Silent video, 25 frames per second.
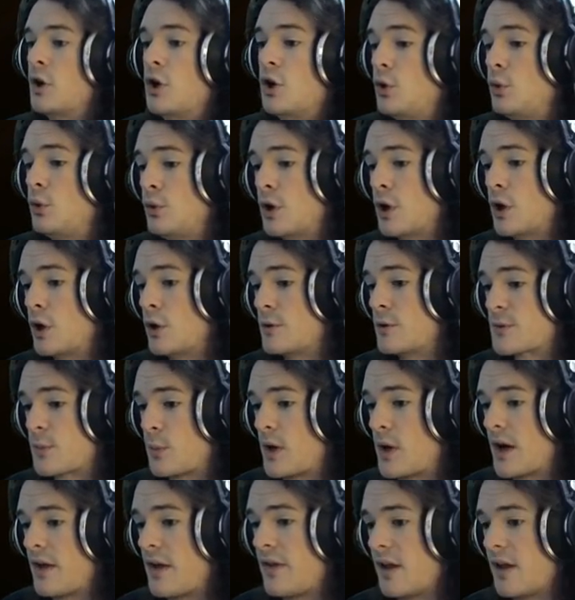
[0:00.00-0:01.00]
Who knows
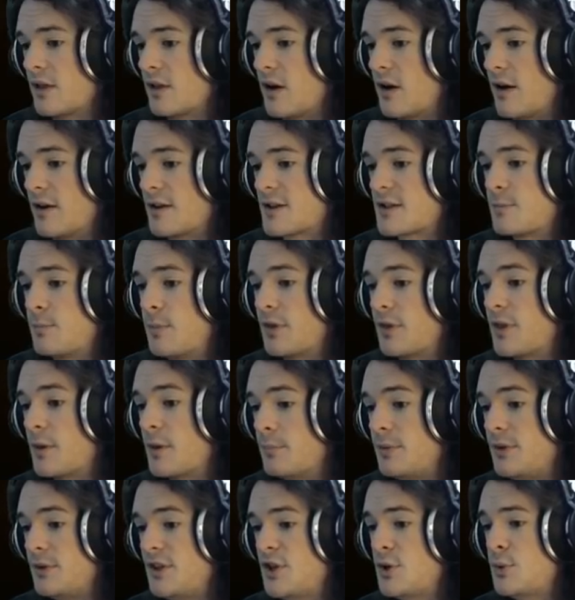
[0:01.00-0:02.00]
why they lost, but the
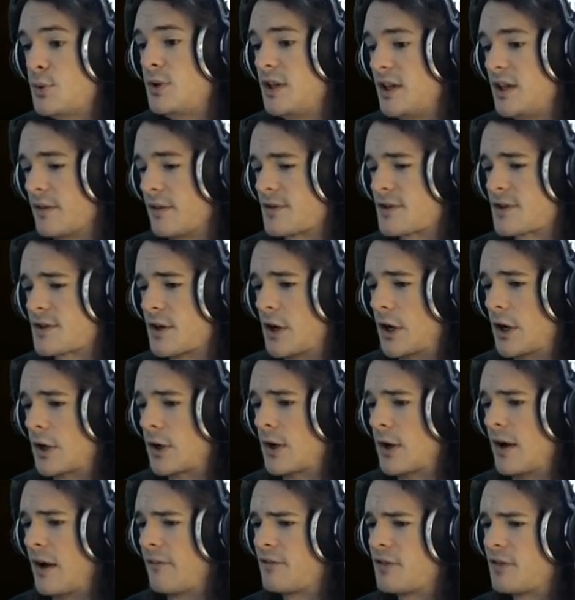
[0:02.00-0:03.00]
beauty of
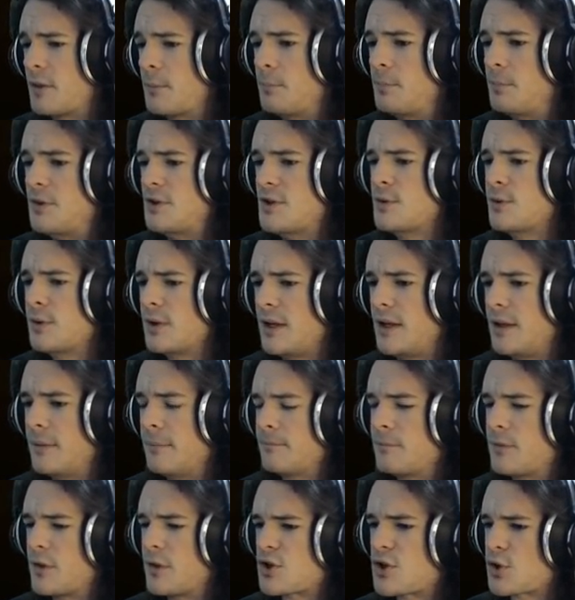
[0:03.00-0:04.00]
StarCraft,
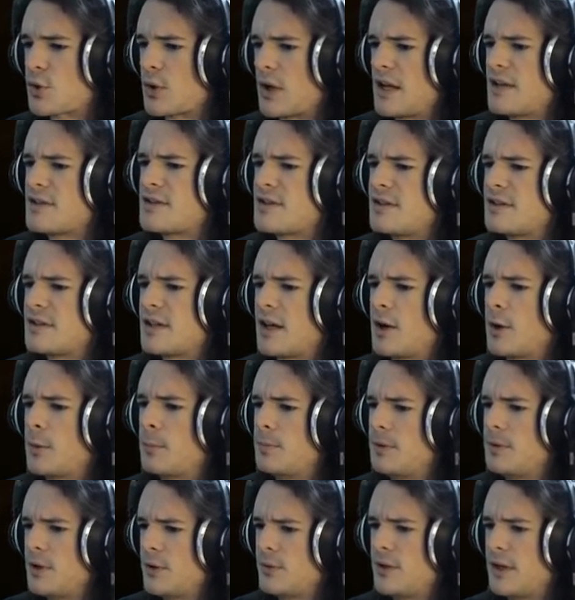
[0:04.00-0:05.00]
the transcendental
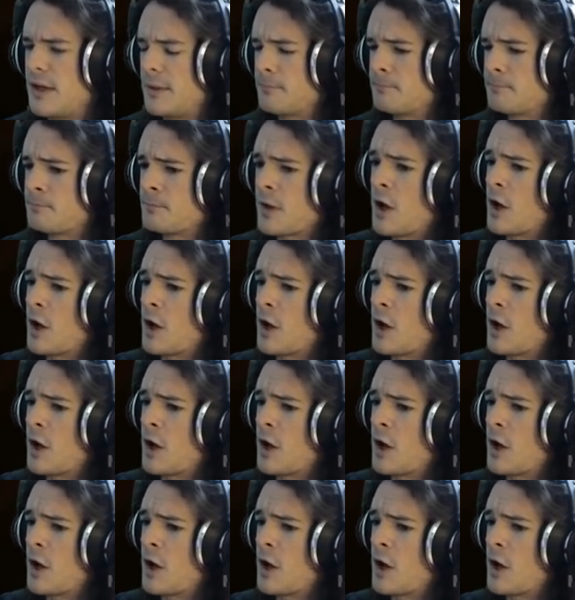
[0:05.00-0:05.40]
beauty